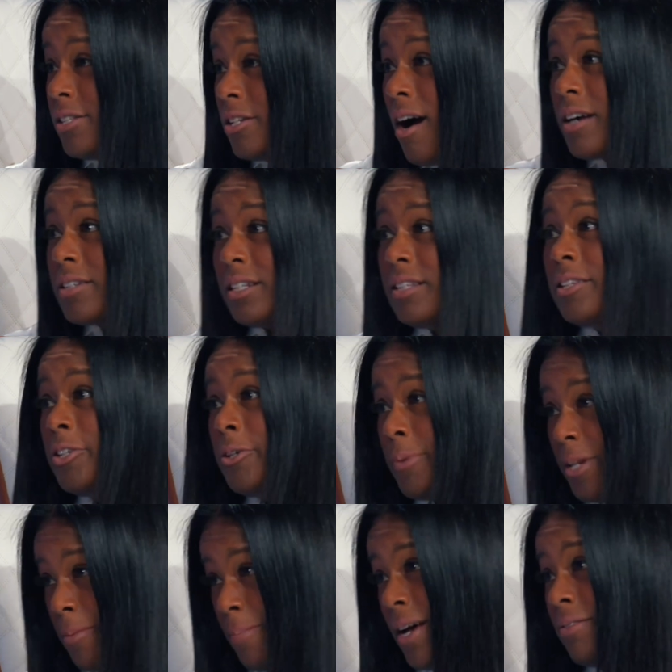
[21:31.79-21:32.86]
talked a little
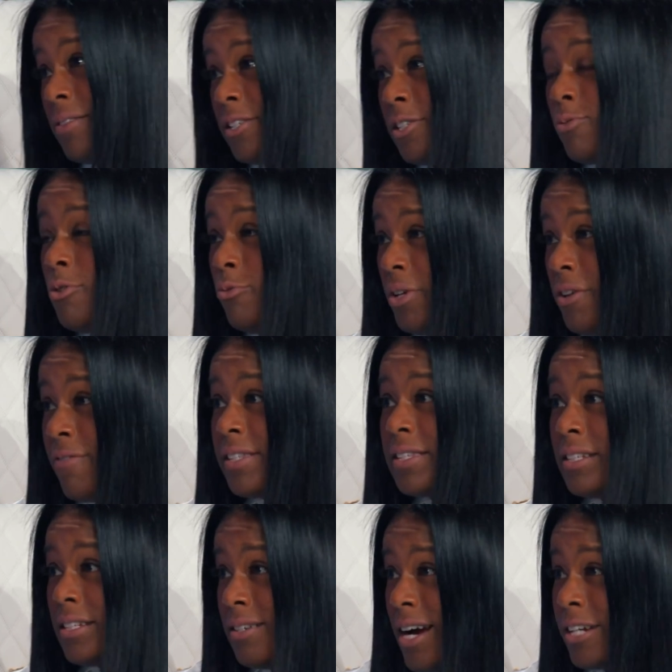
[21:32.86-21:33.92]
bit about this when we
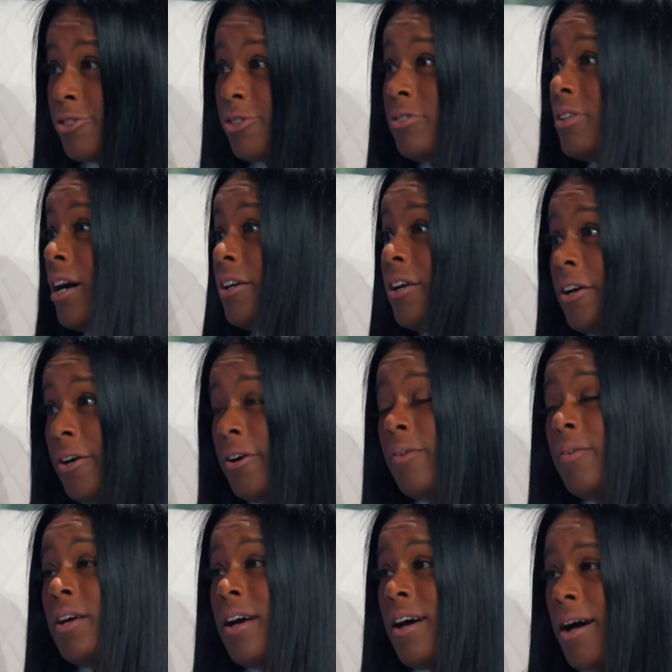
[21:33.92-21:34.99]
visited not too long ago,
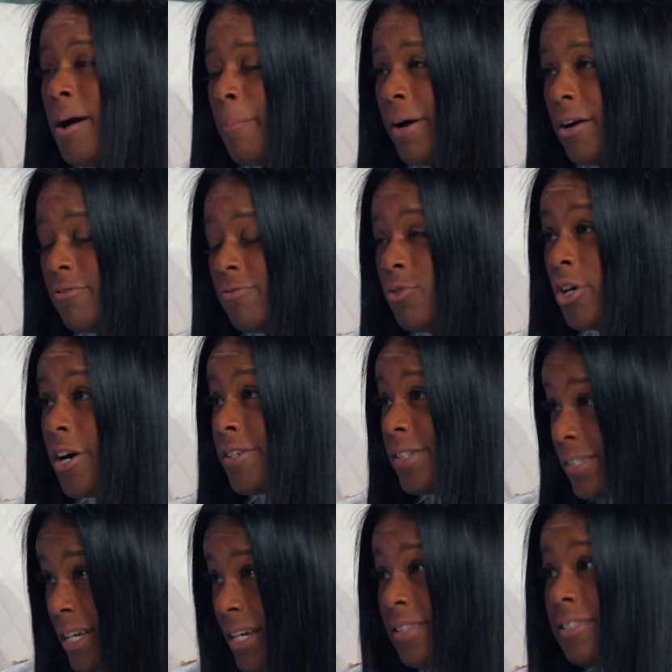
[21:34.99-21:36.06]
but for our
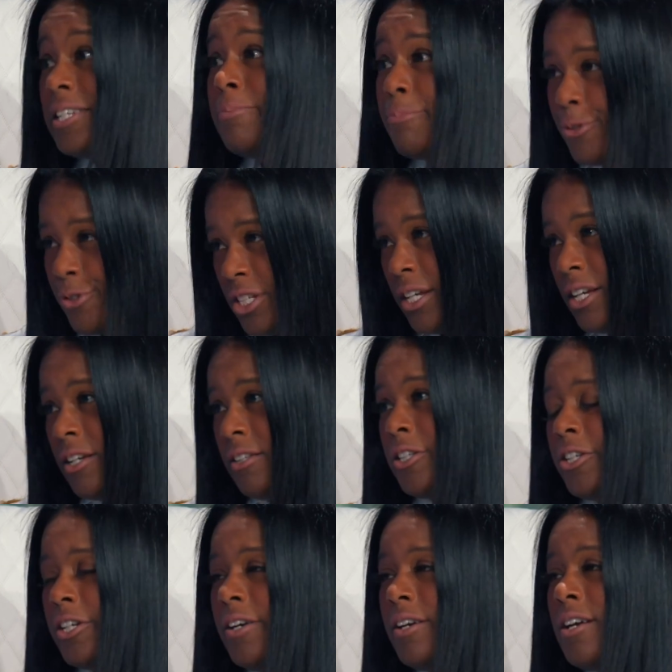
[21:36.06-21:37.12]
sons in
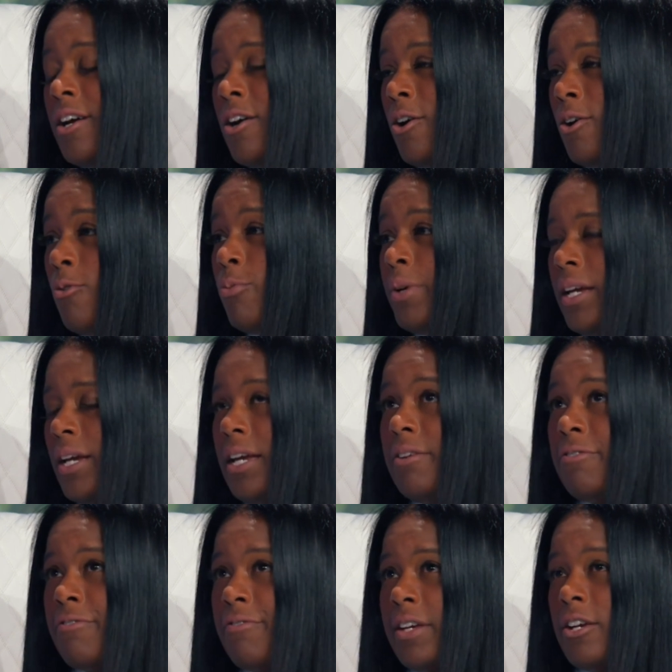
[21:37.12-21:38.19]
particular, we
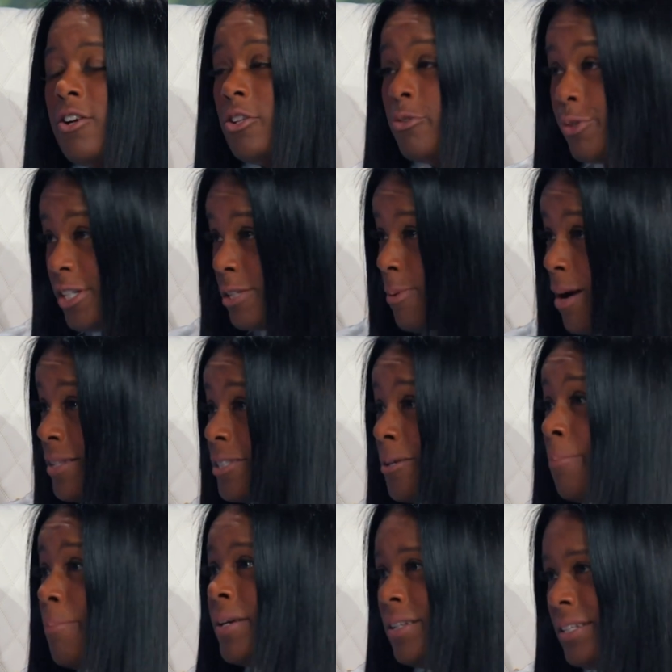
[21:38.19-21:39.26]
feel a
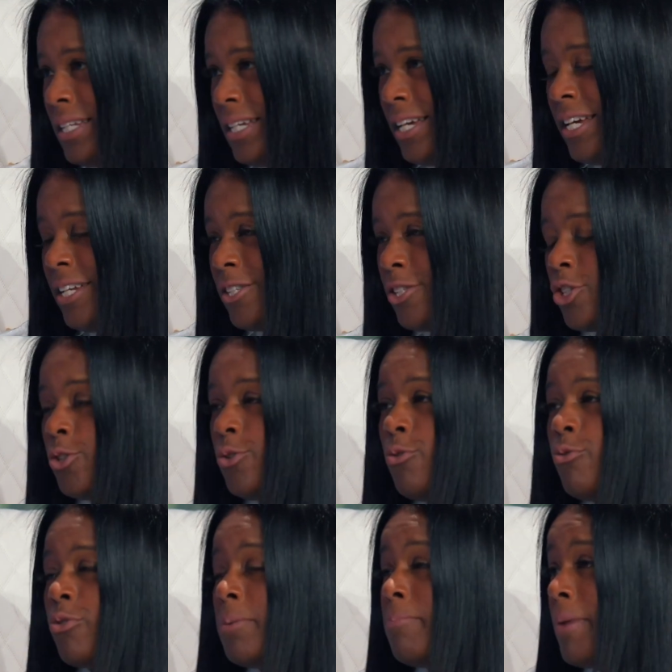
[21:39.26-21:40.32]
responsibility to
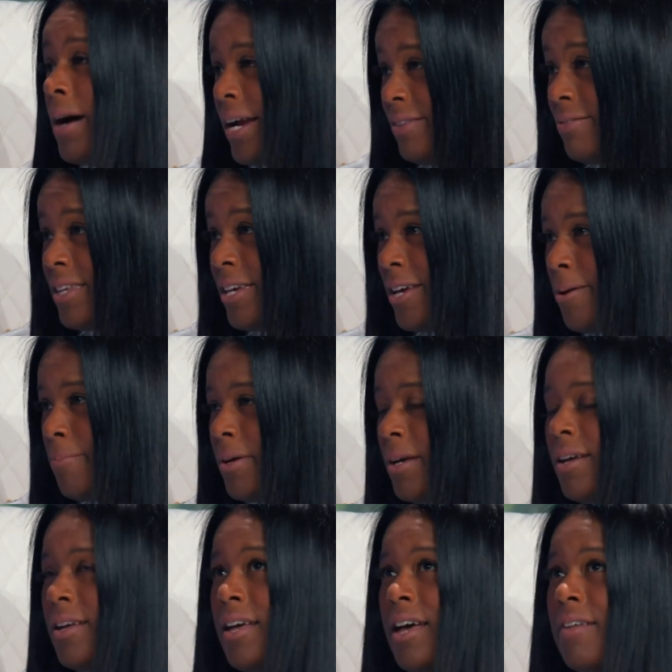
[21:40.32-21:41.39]
remind them
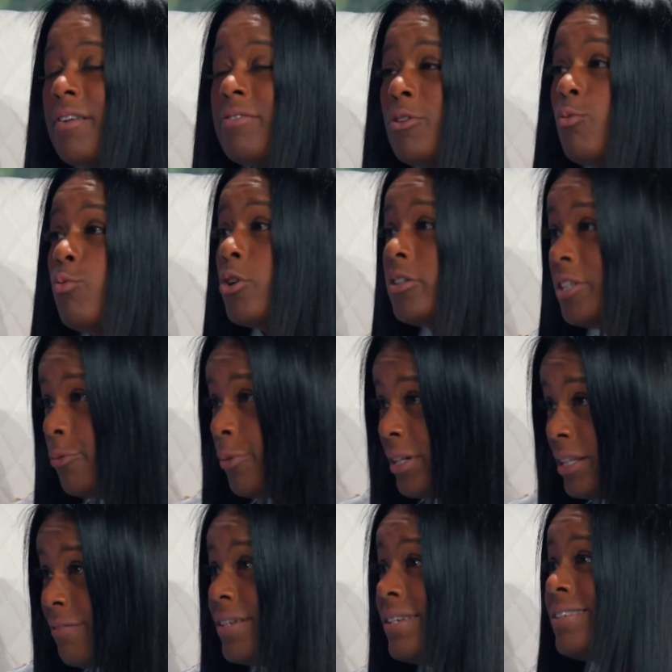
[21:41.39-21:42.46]
that the world that we
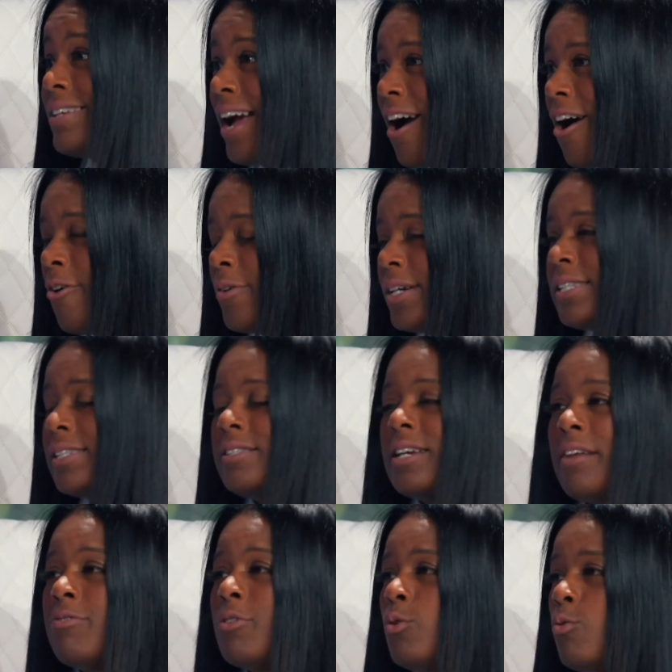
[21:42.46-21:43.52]
live in now is
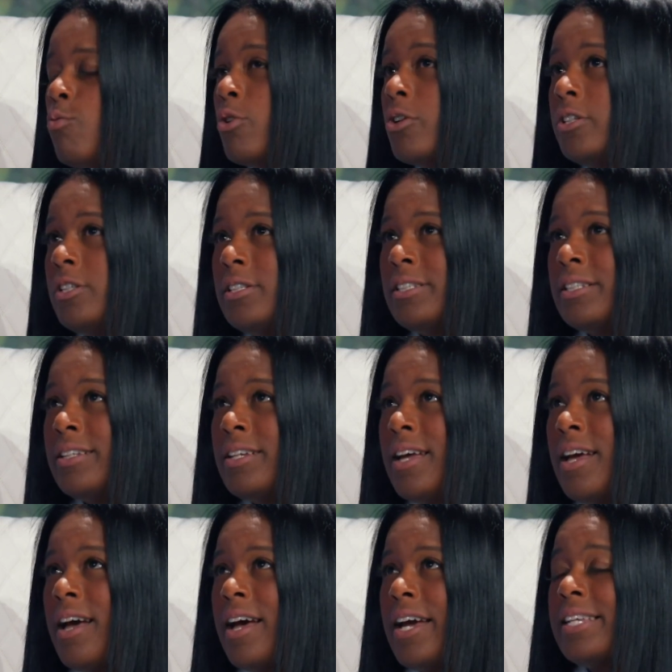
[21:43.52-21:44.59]
not the world
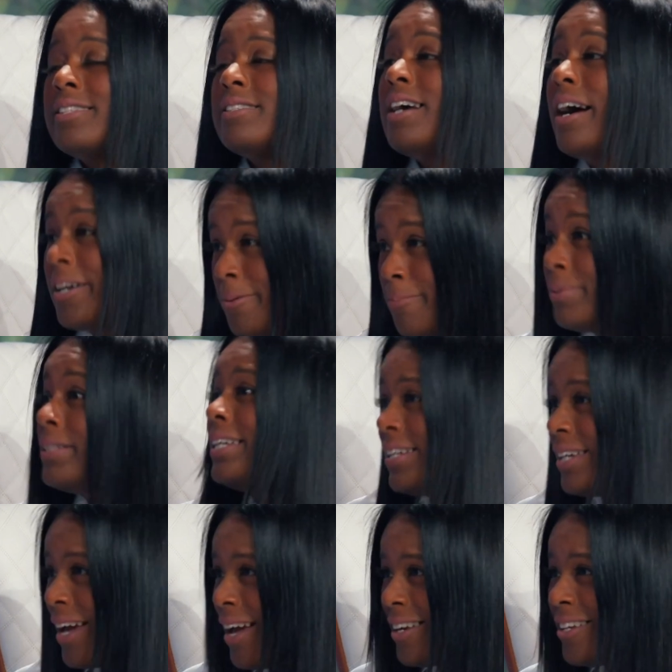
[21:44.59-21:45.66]
it's not complete
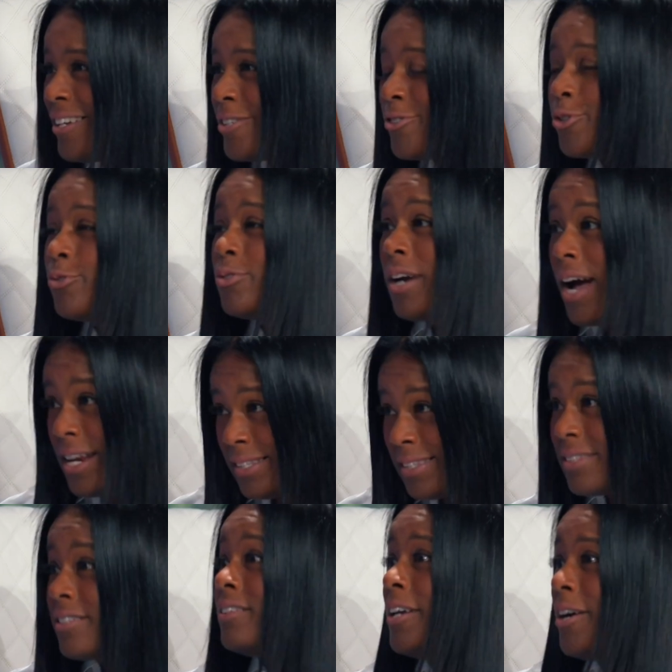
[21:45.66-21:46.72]
yet. Mm-hmm. So God is
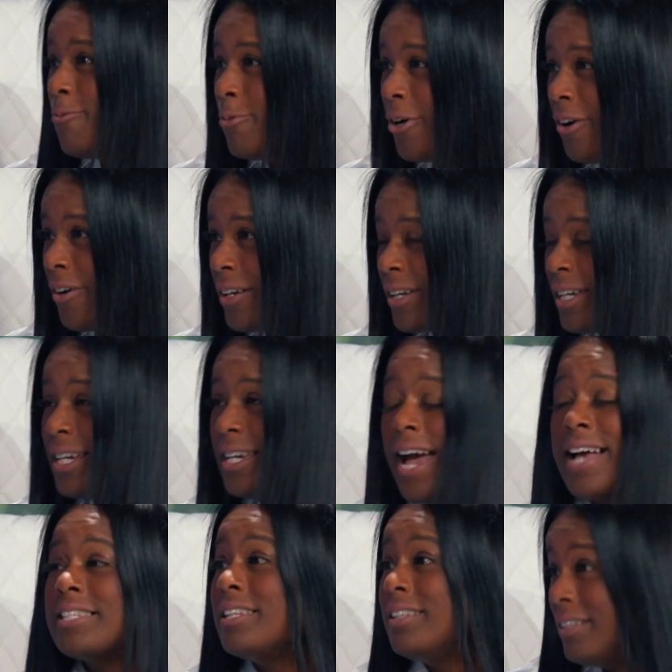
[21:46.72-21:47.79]
still at work. He
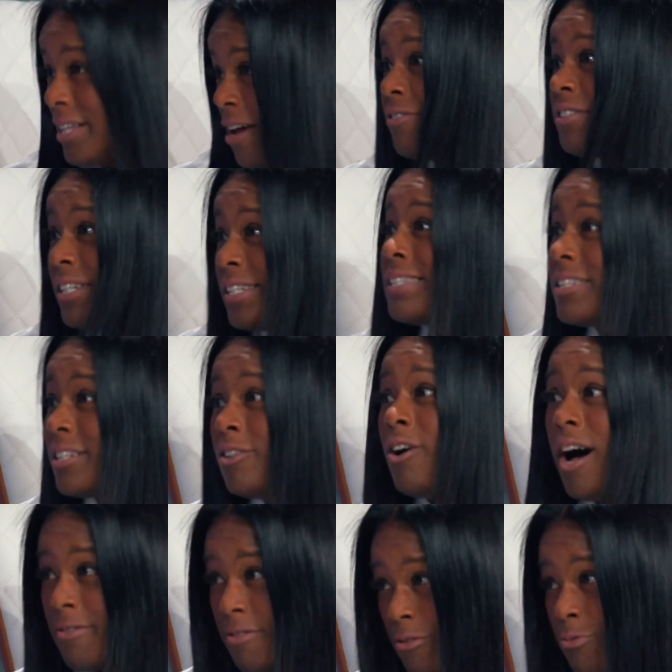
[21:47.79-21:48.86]
hasn't left. He's still
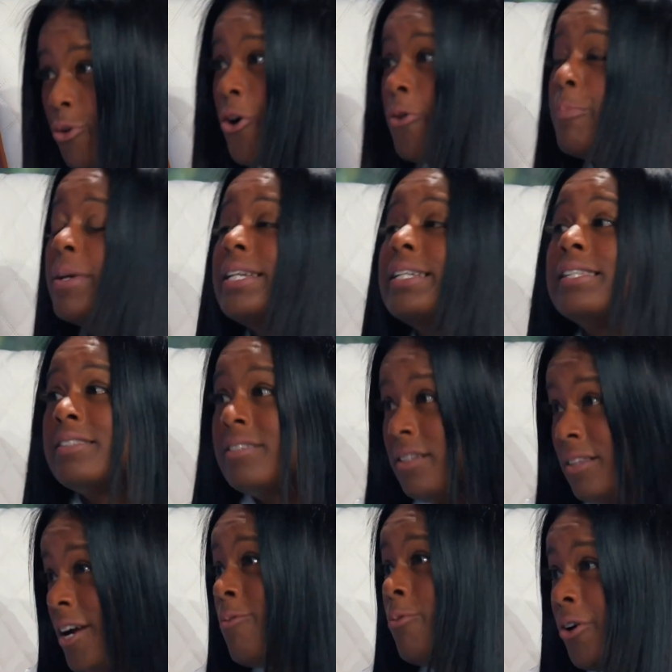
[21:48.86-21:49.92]
on the yeah. throne, but He's still
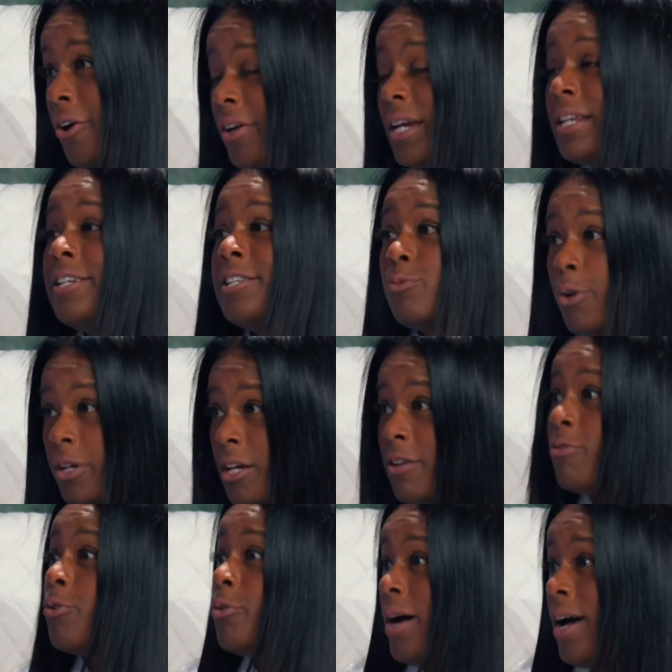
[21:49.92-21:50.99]
at work and He's working
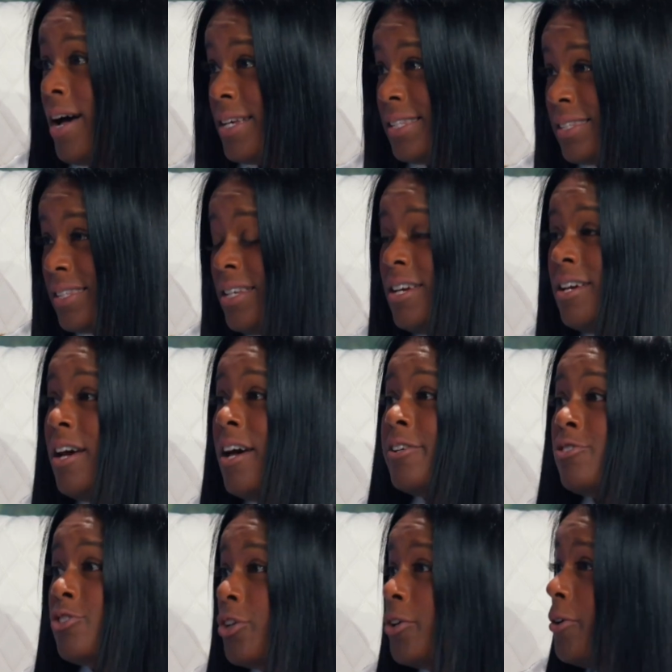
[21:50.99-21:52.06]
through us
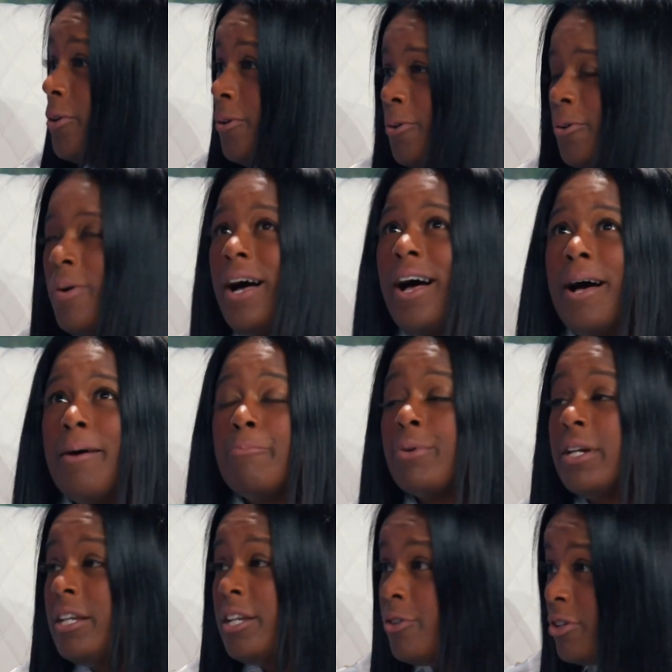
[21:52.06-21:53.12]
to um,
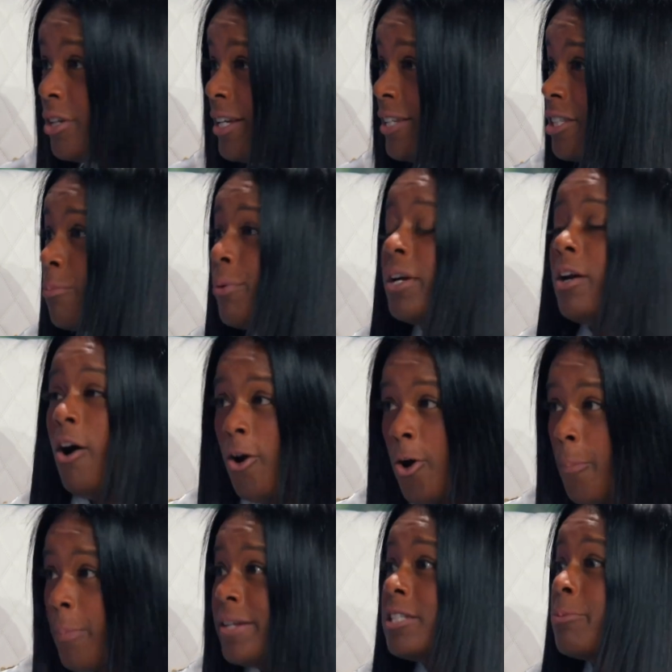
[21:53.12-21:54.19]
bring unity, to bring mm-hmm.
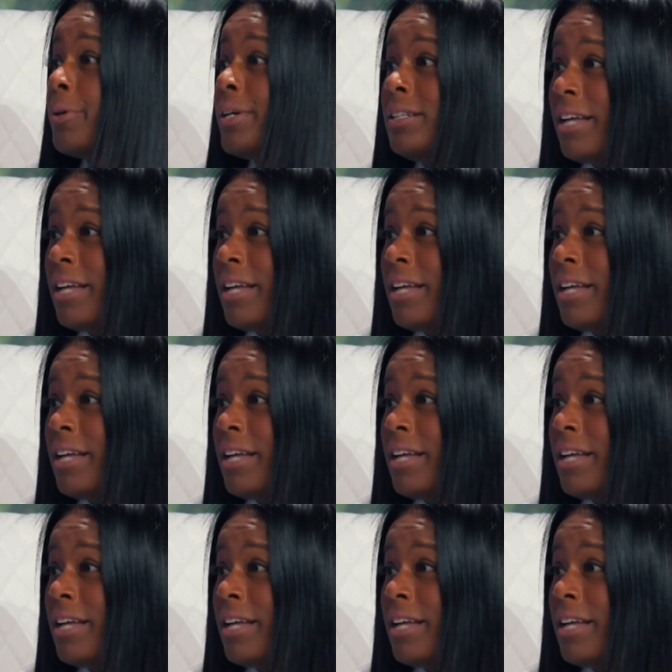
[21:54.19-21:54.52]
hope, and to bring